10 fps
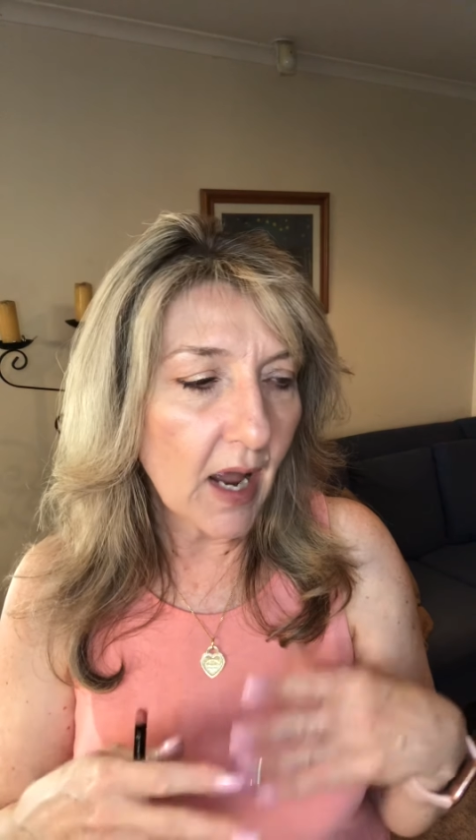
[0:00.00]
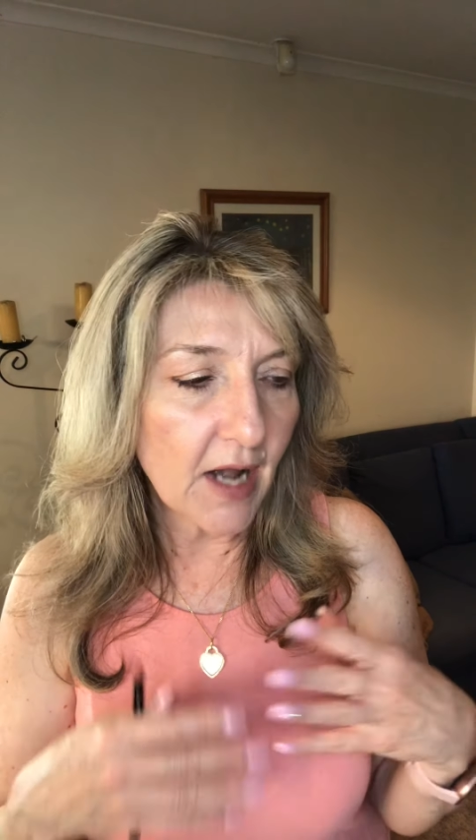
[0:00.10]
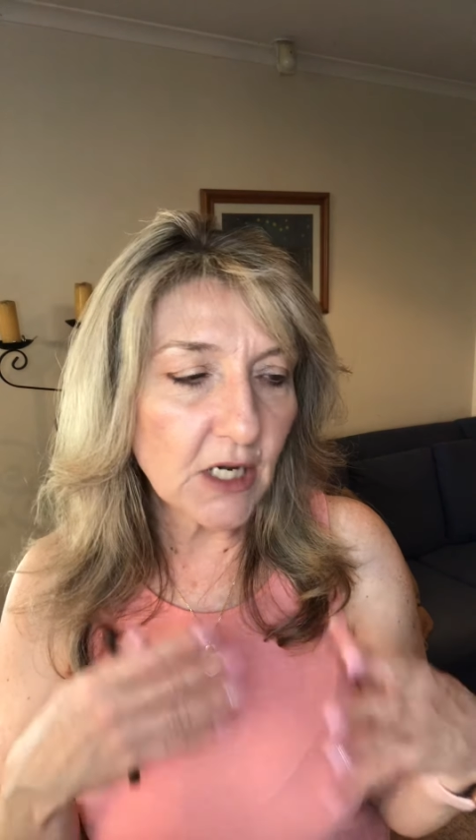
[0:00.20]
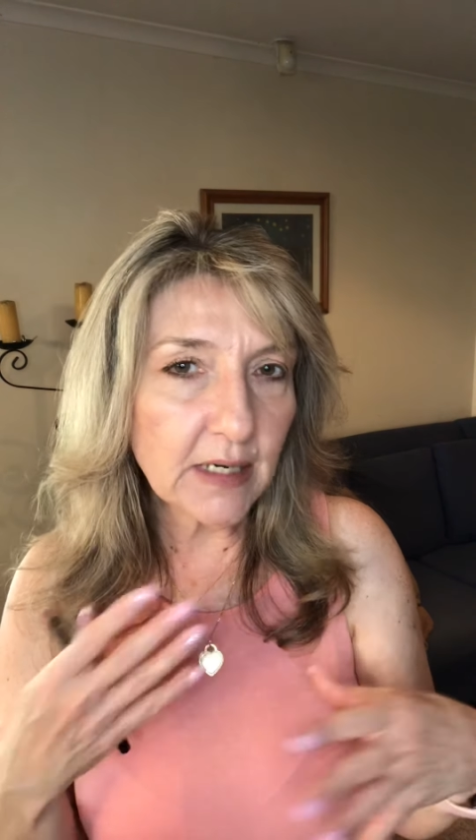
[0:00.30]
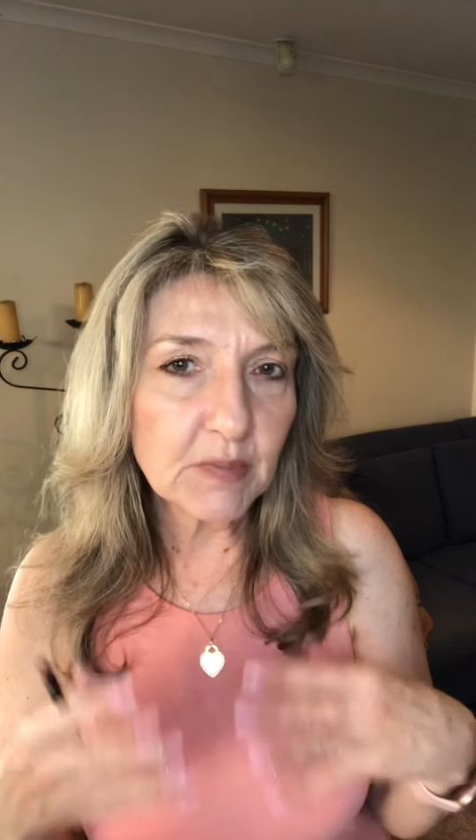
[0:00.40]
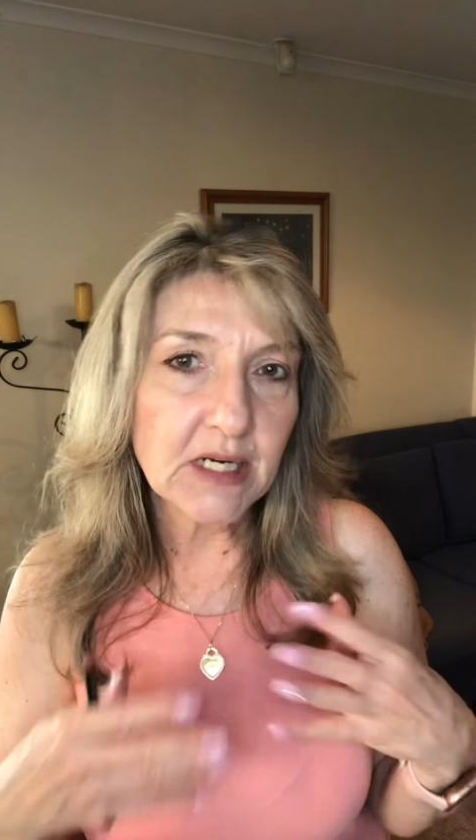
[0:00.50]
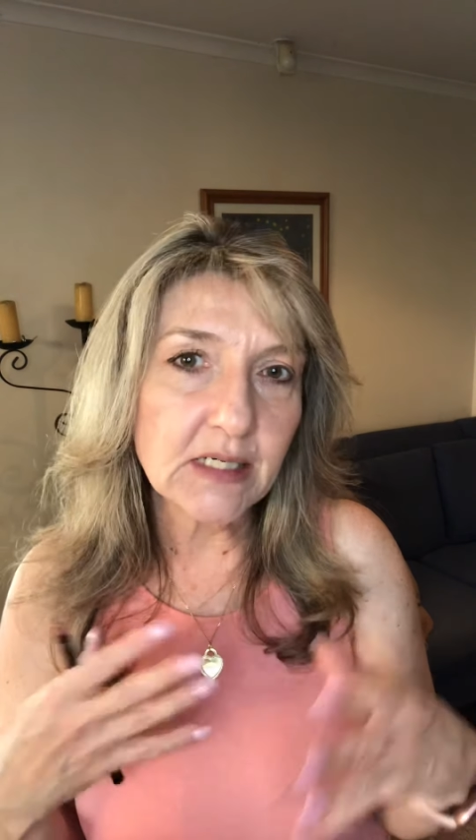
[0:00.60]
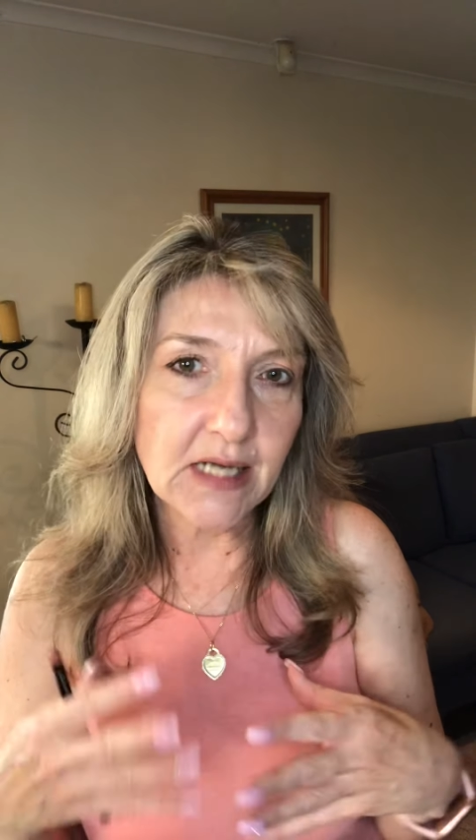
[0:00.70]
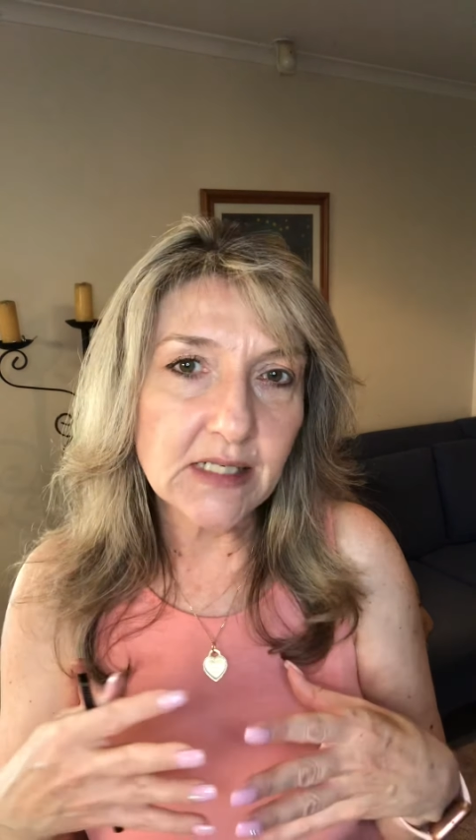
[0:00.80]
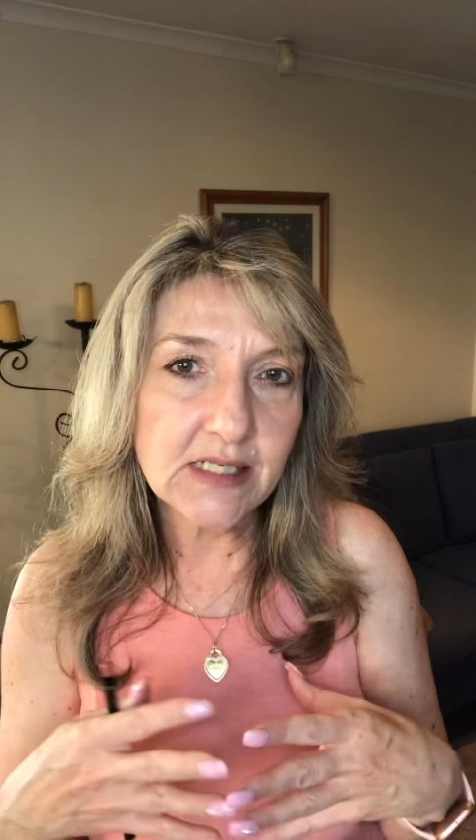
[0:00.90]
and your
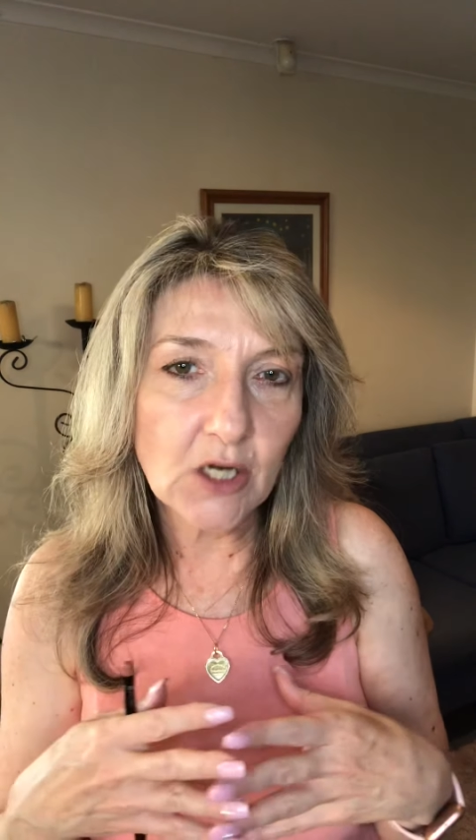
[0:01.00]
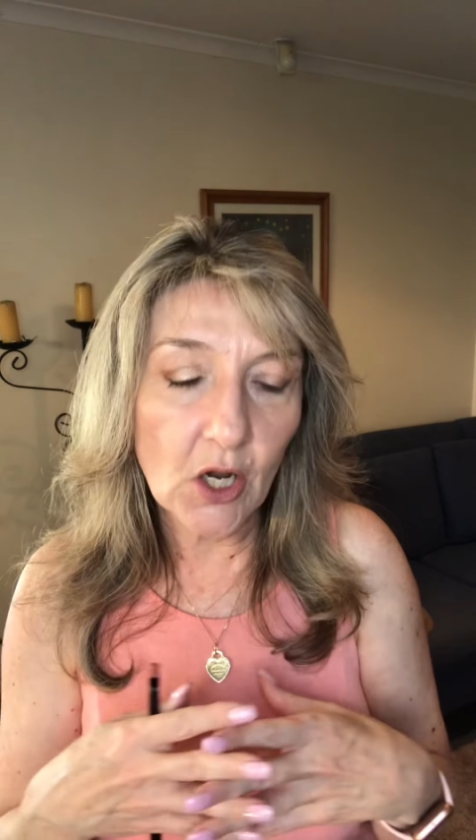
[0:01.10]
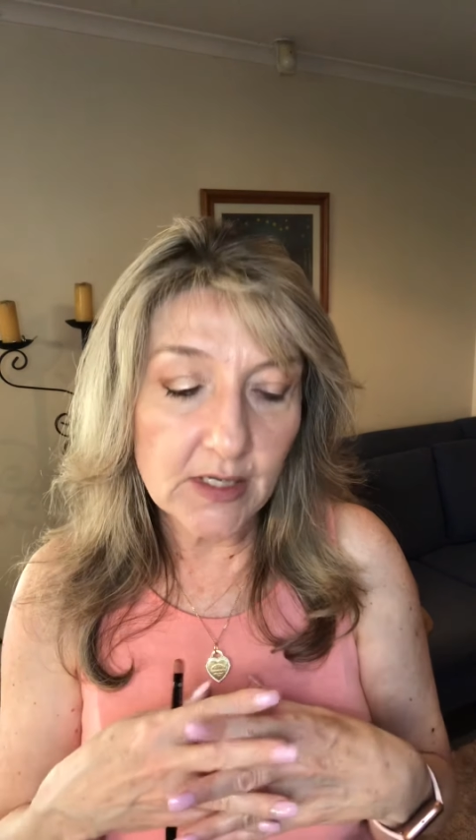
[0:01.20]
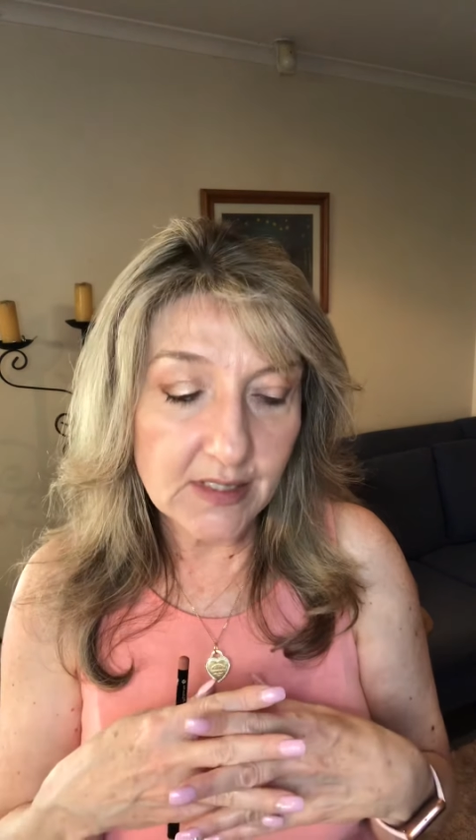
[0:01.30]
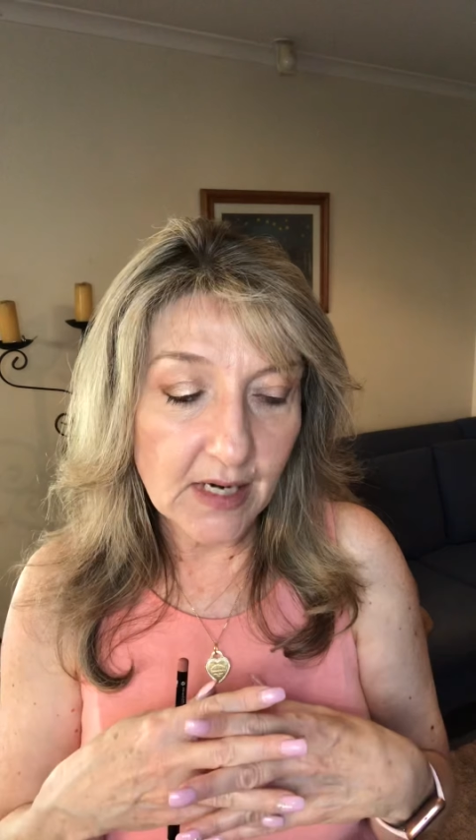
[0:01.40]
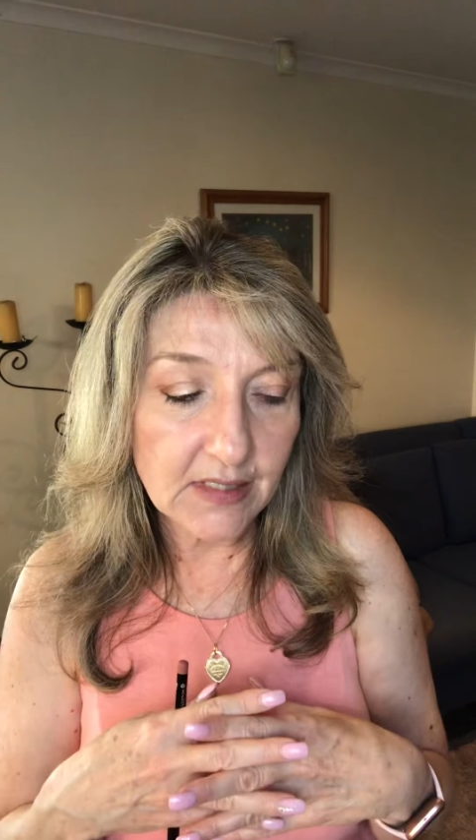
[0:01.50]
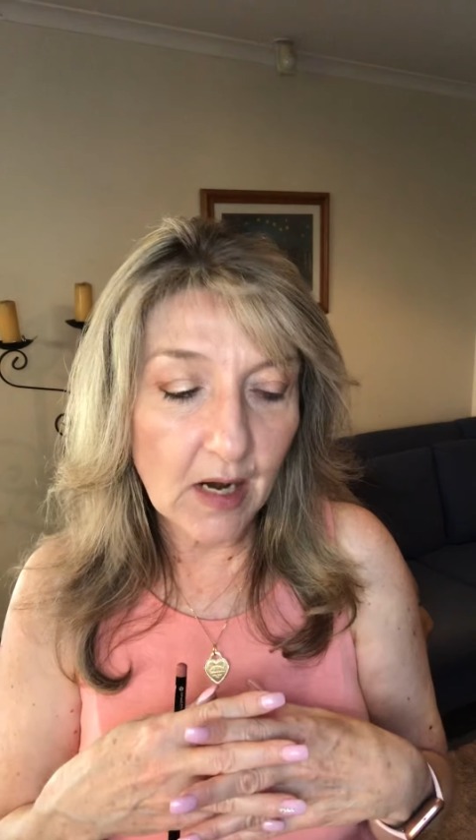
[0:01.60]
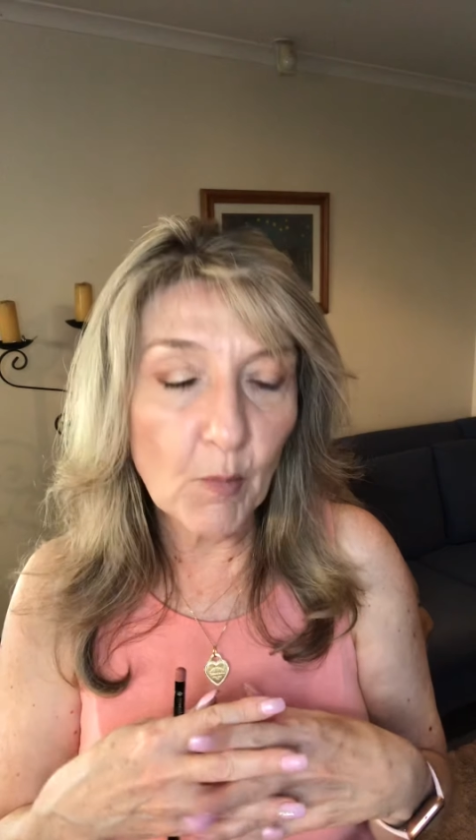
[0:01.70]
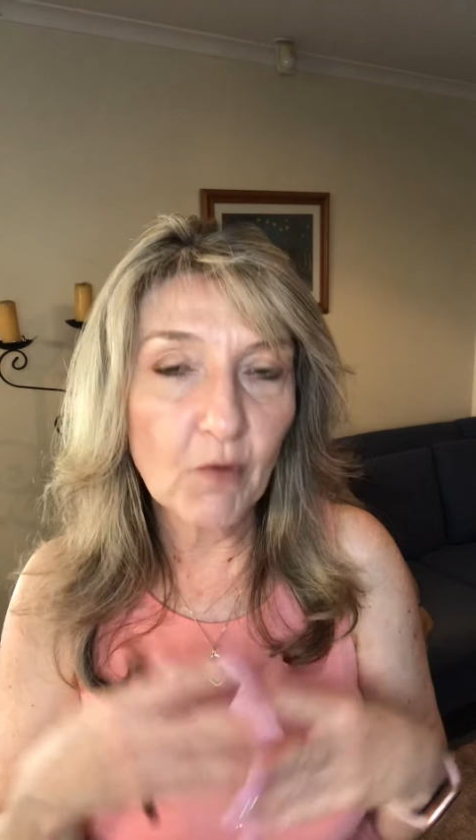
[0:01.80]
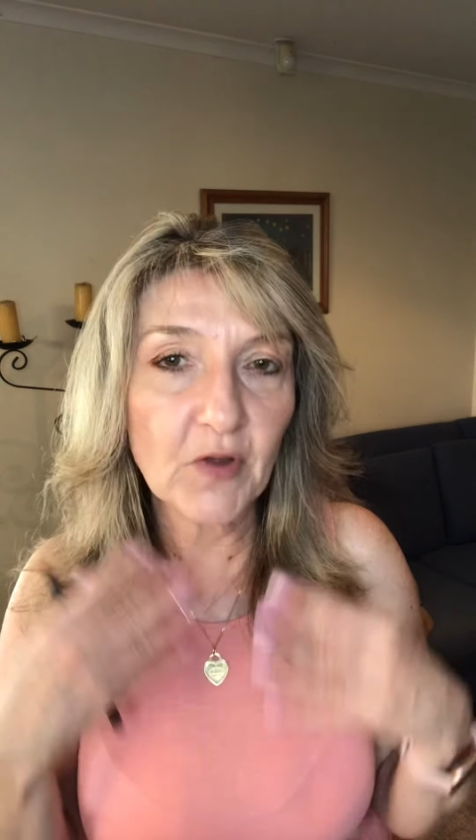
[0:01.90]
lipstick does slowly start to come off,